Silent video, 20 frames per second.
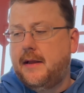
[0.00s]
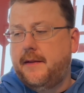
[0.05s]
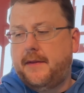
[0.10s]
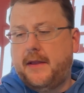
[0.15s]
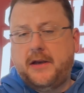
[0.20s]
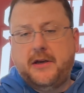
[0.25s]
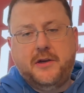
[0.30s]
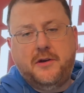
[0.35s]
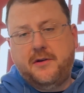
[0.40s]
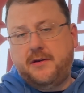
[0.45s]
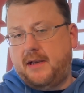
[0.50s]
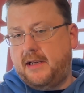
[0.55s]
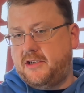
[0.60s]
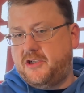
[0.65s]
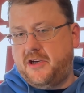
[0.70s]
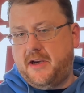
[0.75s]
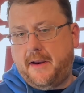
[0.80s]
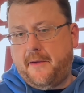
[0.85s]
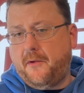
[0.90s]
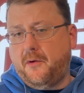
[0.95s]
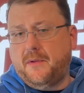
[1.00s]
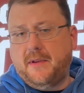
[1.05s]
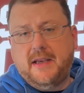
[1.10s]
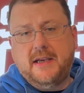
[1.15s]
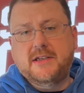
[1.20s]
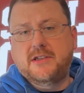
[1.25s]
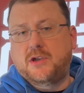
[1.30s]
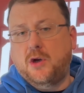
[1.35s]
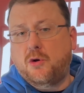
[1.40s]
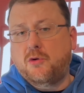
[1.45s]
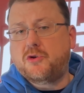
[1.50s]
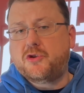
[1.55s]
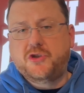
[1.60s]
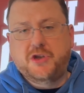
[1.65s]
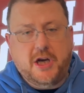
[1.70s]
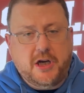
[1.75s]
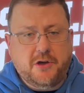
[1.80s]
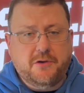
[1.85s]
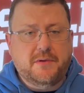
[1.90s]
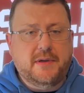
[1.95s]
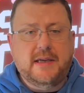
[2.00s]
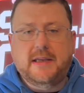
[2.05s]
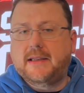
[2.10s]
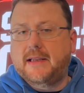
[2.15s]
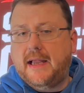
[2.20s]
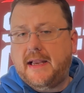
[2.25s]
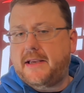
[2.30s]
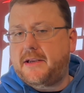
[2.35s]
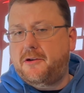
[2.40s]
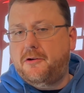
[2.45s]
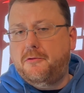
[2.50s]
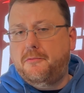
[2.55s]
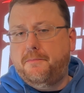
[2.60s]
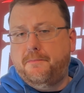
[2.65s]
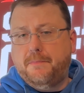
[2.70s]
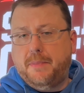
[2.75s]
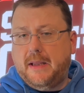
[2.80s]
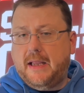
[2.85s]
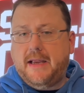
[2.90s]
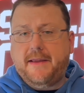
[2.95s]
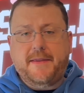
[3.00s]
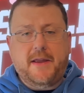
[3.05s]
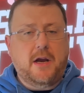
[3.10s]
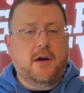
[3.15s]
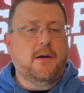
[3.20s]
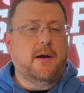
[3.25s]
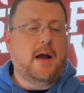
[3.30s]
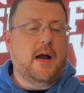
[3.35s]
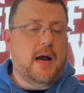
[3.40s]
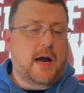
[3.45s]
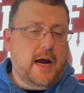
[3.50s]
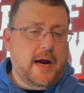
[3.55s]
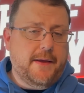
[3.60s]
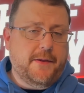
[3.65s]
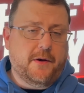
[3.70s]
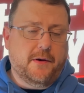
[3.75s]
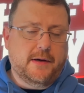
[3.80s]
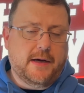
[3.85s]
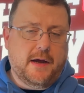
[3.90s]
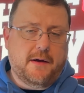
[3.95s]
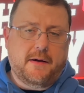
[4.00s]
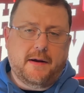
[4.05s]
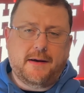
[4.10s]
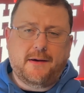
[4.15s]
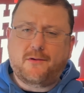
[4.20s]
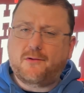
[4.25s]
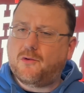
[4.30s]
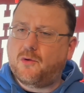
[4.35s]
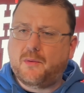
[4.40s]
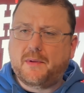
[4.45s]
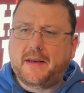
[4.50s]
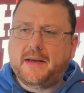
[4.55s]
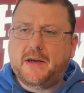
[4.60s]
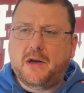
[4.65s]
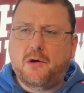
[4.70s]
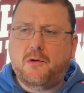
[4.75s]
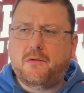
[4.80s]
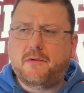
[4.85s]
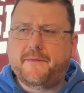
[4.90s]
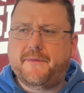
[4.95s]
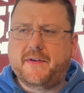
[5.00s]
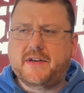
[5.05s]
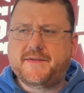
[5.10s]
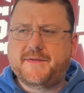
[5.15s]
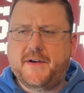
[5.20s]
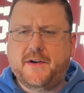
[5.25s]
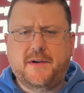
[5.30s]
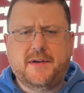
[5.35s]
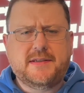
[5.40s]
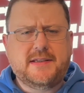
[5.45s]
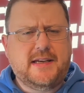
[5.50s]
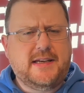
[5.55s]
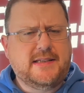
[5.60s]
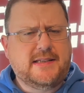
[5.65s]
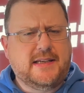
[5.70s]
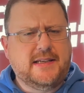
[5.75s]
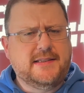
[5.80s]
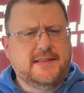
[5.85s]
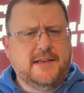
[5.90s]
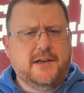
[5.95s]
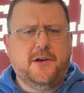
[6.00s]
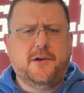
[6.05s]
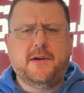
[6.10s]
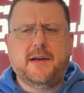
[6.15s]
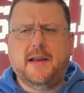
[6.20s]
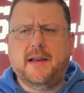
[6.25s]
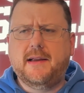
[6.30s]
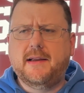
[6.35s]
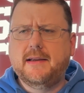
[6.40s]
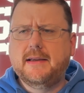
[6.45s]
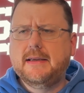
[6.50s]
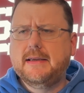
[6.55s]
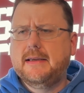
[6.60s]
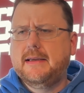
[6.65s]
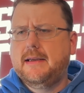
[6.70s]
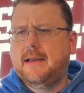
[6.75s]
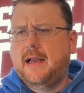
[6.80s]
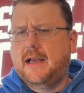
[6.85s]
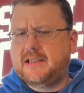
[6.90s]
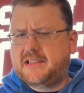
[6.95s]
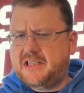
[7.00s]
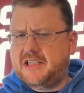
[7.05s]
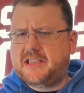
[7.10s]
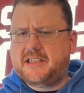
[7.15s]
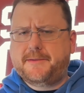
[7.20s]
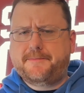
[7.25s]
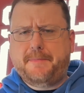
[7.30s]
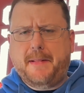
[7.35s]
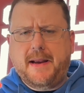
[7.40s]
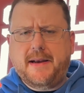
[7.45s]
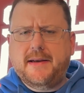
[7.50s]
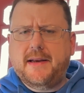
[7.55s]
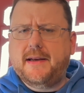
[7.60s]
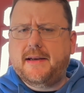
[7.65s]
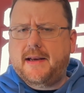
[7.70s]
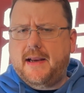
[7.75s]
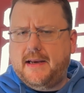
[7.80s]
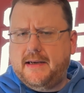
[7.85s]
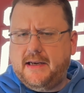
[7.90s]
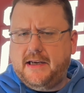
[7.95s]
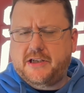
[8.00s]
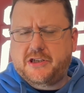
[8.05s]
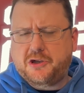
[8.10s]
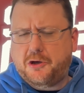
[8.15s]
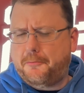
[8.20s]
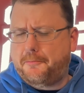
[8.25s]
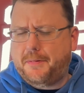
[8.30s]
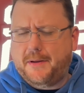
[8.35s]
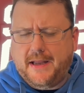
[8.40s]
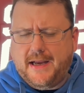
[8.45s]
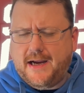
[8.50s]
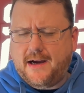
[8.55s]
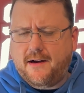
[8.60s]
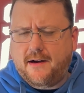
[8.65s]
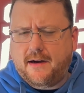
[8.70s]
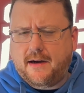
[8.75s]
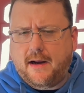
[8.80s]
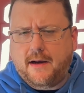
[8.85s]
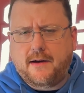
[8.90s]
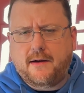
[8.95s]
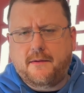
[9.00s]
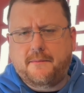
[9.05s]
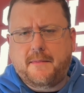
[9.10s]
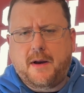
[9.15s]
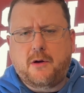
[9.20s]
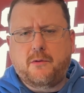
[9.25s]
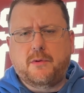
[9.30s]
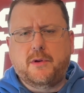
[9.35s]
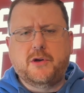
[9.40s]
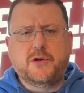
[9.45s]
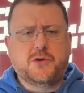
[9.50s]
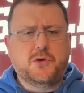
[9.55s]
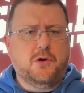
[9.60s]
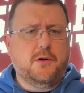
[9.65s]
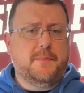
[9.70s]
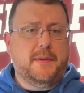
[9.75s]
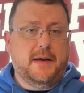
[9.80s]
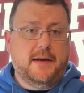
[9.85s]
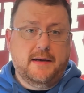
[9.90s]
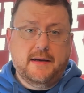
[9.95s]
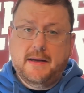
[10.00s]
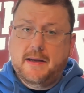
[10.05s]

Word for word: Then you, the, the other leagues don't generally let you play there either. Now, I don't really know if it's fair to say he's considered a a suspended NHL player. I'm not really sure, but